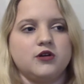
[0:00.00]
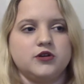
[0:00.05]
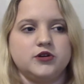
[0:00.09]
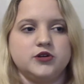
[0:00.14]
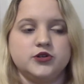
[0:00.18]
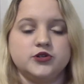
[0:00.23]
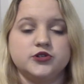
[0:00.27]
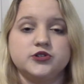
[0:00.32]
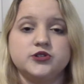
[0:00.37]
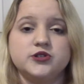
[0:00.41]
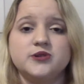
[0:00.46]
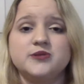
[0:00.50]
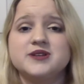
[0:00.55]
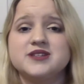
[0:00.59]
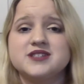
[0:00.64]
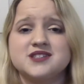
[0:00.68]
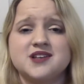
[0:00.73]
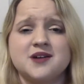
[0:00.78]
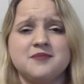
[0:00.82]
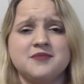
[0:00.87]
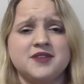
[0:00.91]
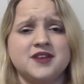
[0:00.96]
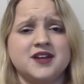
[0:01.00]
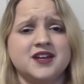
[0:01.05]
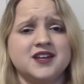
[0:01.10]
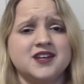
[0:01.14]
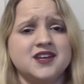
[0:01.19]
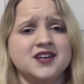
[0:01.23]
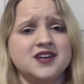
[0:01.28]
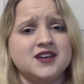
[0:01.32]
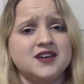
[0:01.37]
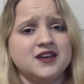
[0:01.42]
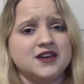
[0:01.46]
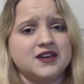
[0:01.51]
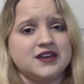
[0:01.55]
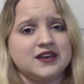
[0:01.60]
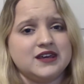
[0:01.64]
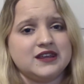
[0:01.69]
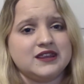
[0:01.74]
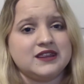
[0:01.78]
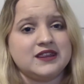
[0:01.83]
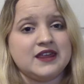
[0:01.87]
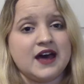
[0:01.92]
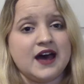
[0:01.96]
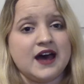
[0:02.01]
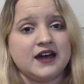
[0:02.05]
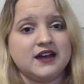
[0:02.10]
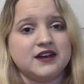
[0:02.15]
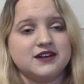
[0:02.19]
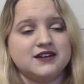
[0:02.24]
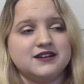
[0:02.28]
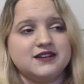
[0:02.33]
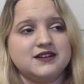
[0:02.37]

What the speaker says: or you're doing something that